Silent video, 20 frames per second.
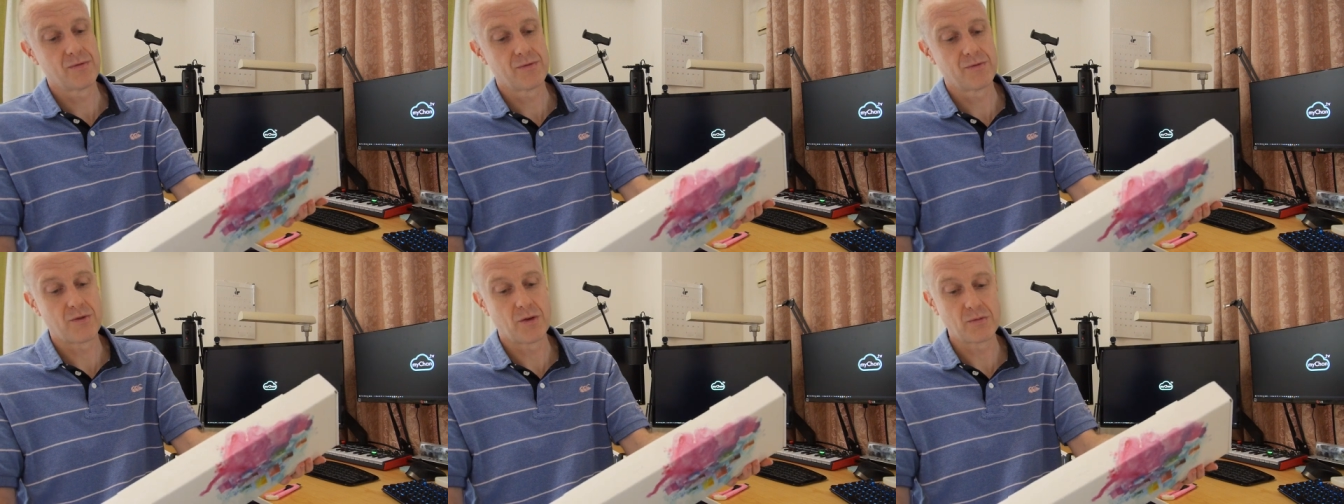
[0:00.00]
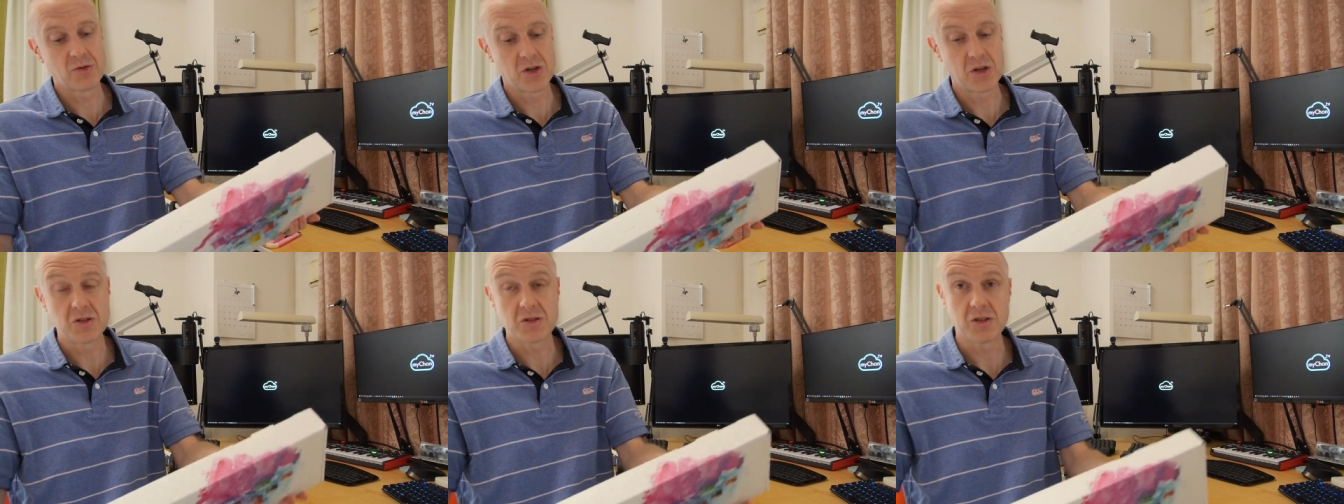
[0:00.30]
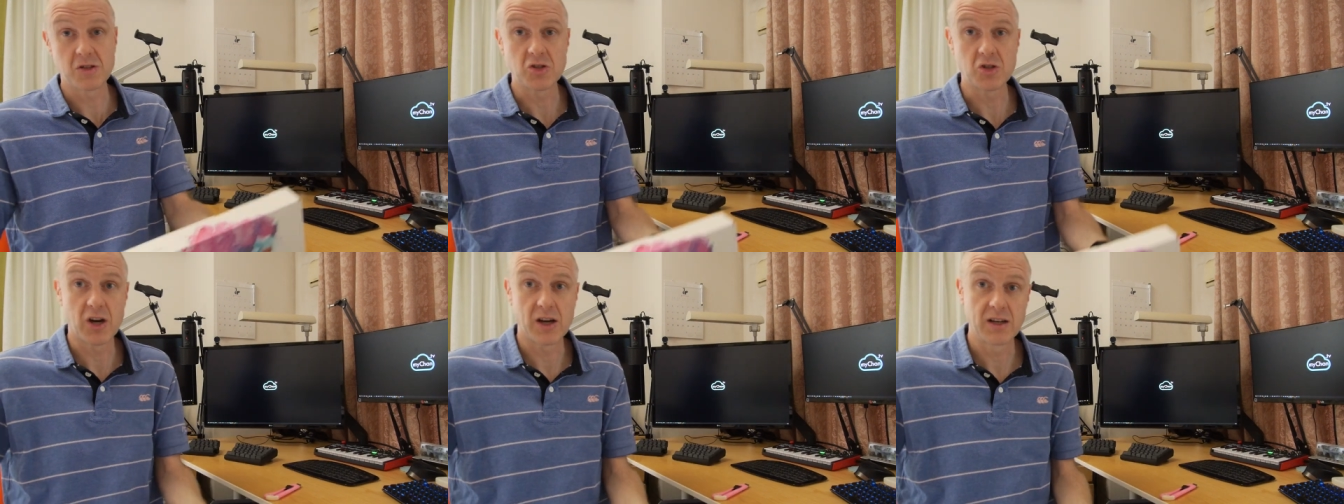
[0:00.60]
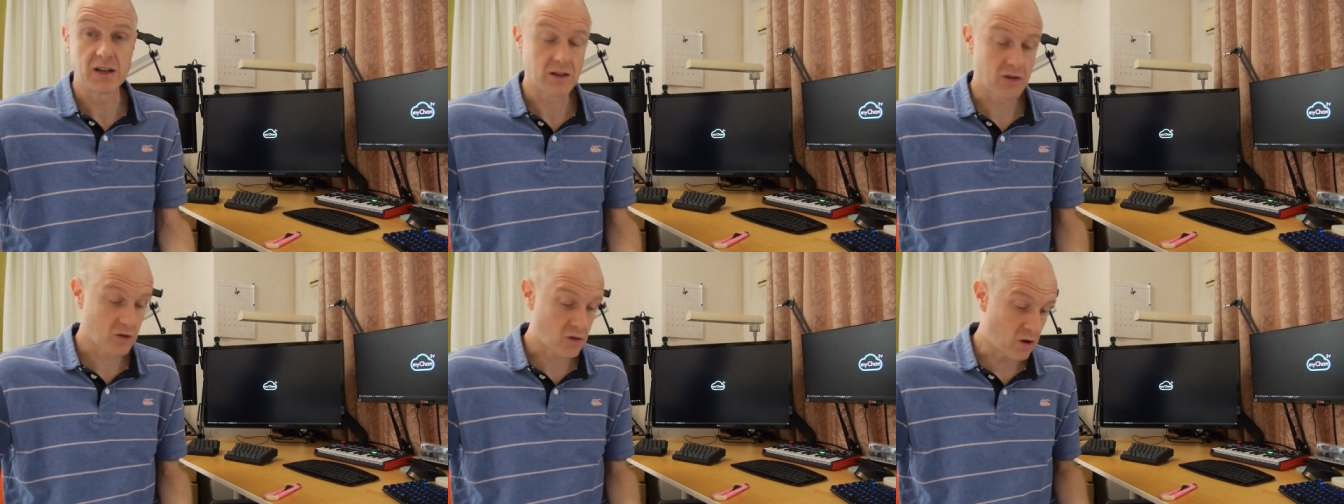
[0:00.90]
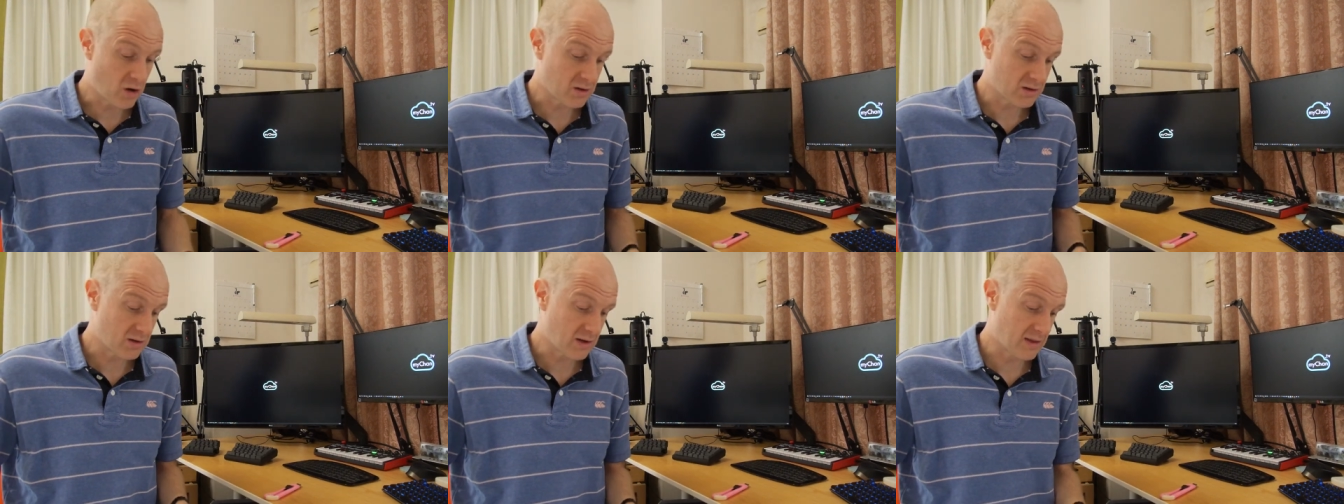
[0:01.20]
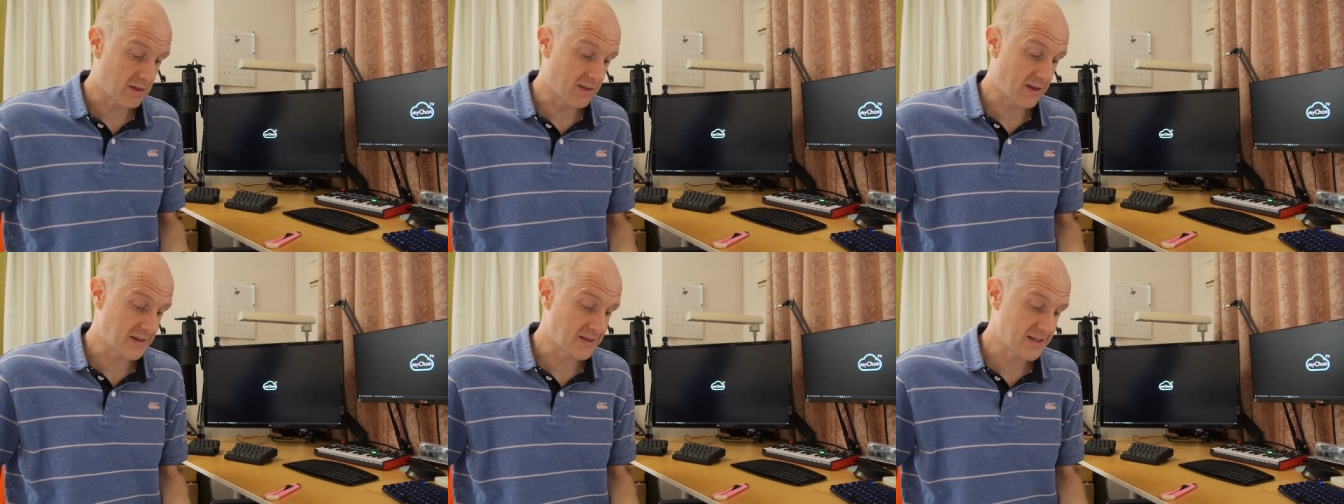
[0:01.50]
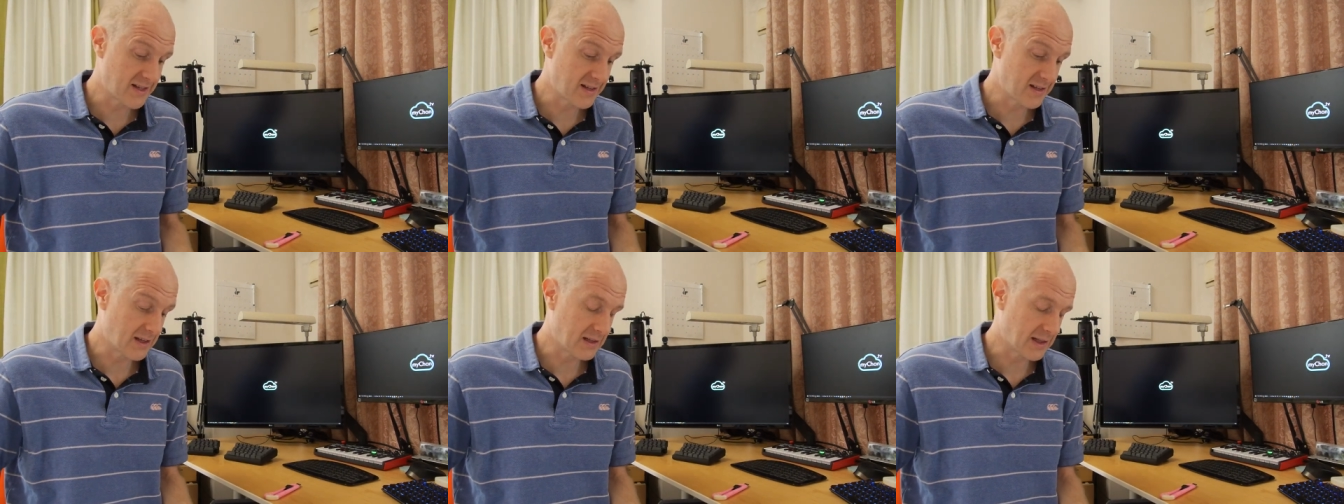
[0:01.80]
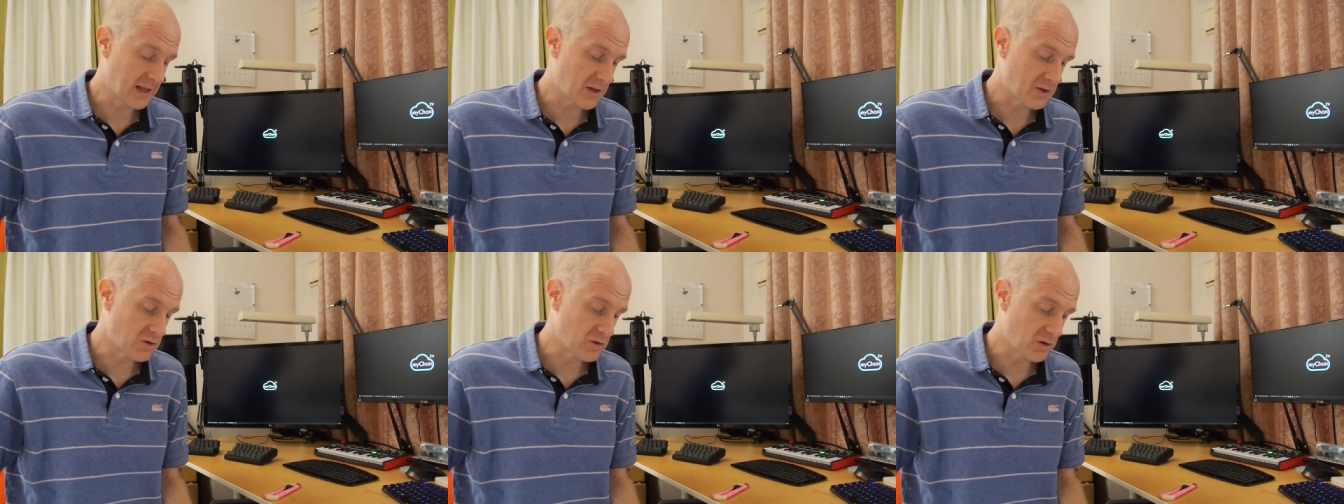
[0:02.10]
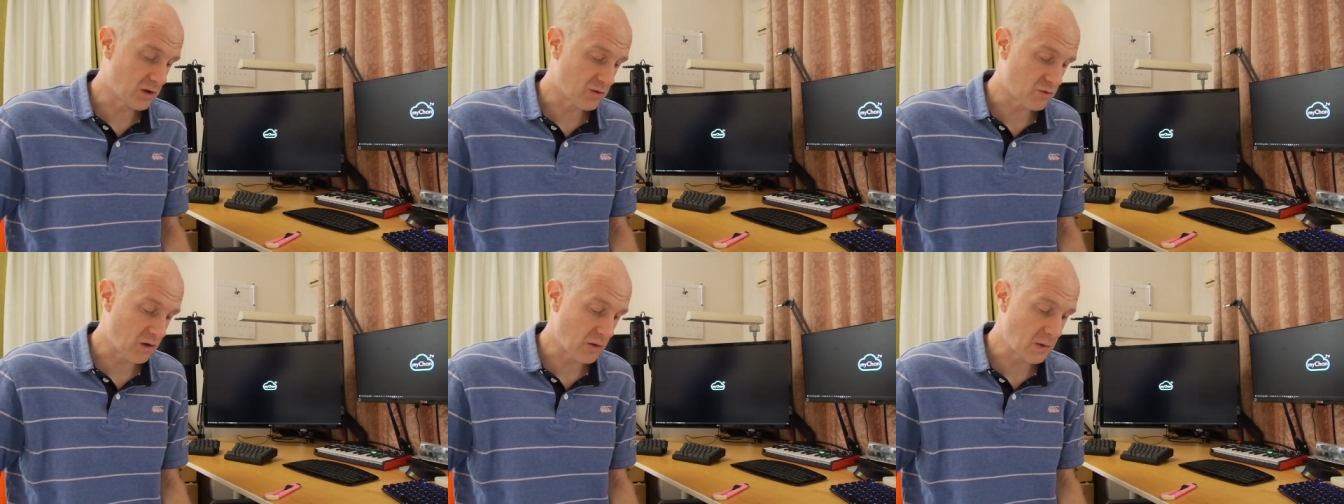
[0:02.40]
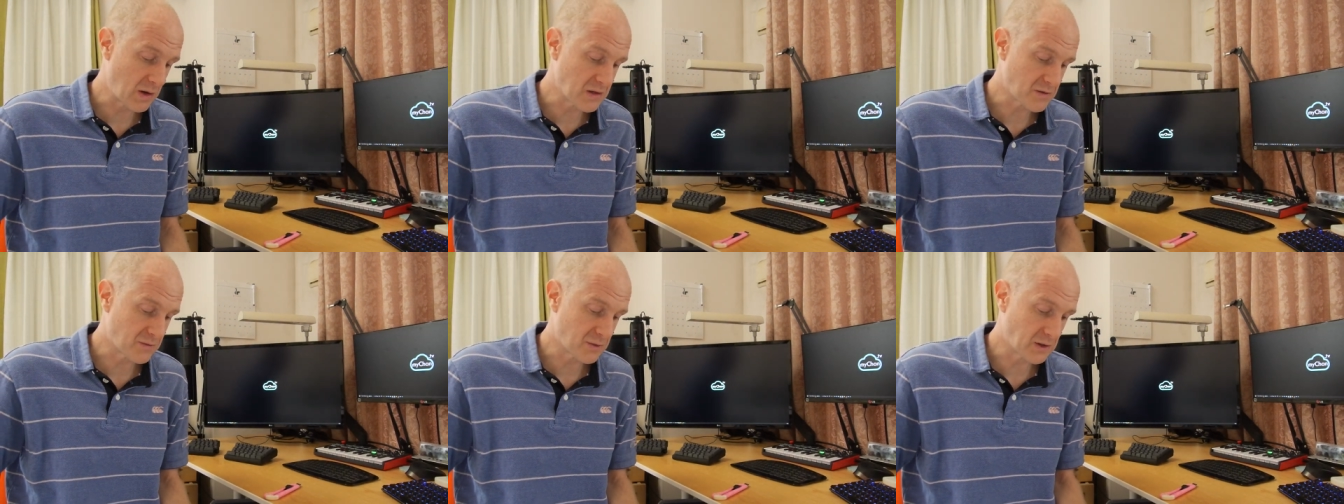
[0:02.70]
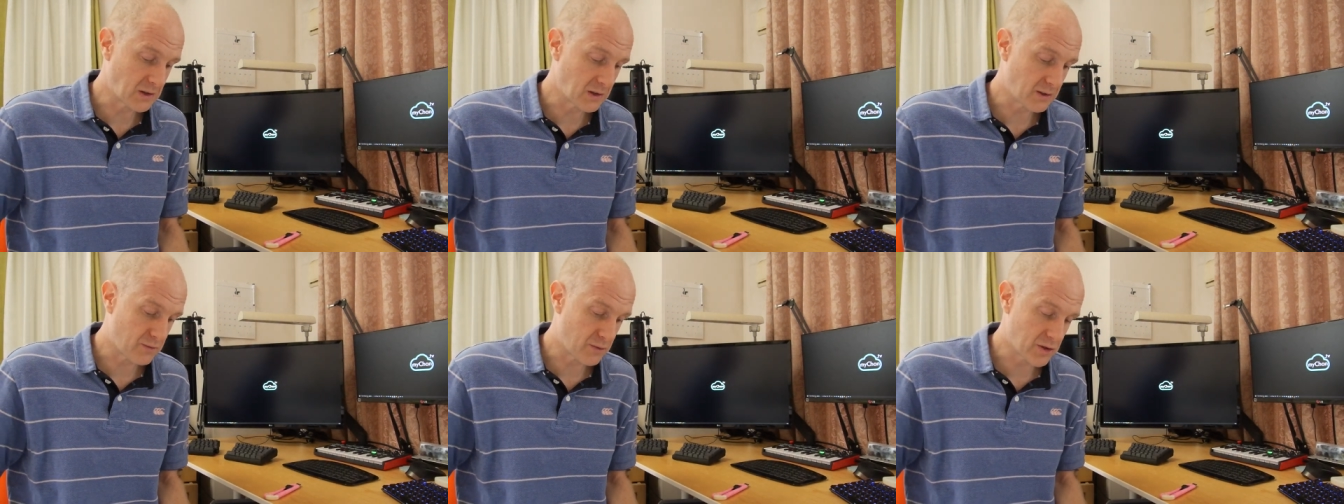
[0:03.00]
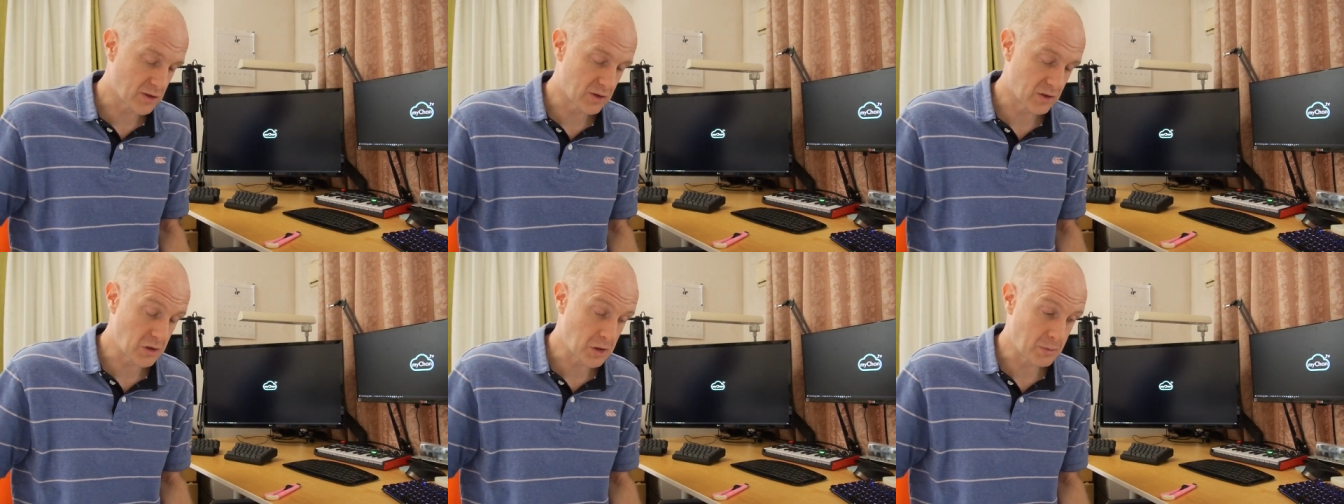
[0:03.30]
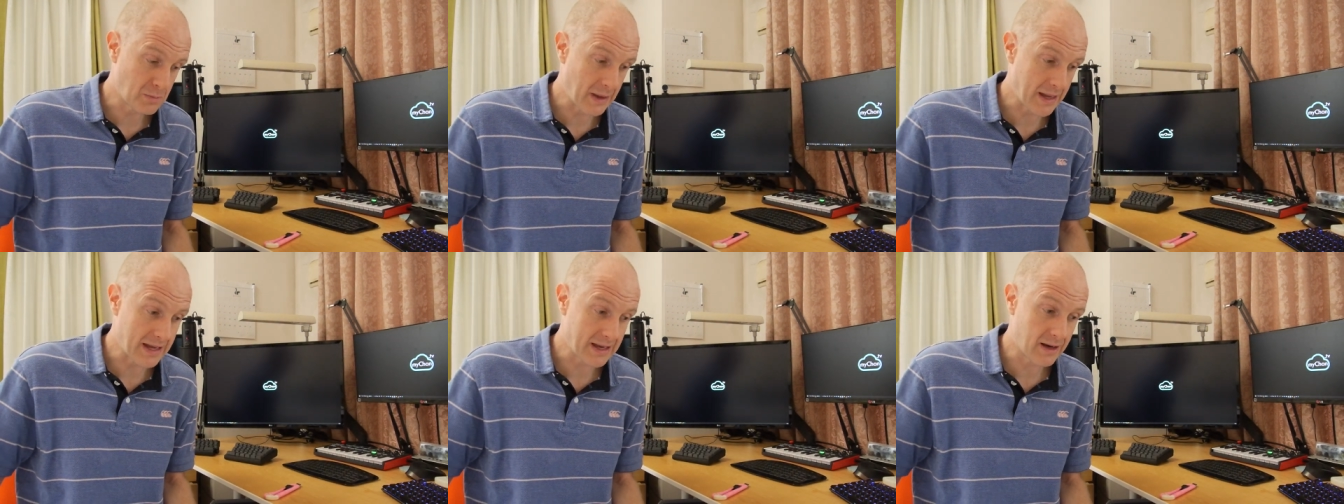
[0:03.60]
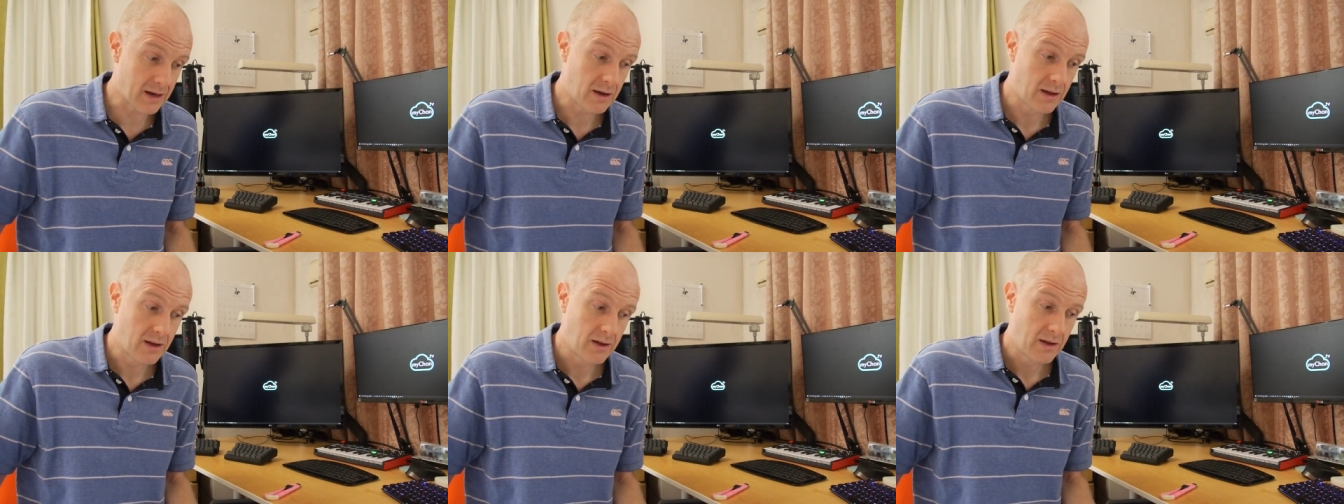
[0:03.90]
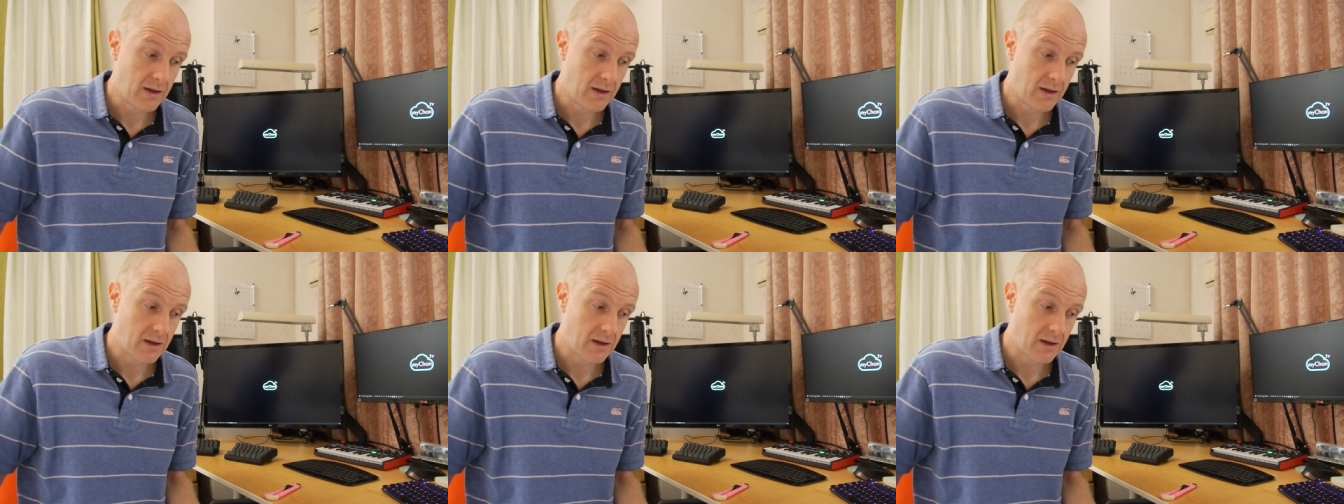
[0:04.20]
From Shenzhen, China. They said it allowed 2 to 3 weeks for delivery to Japan.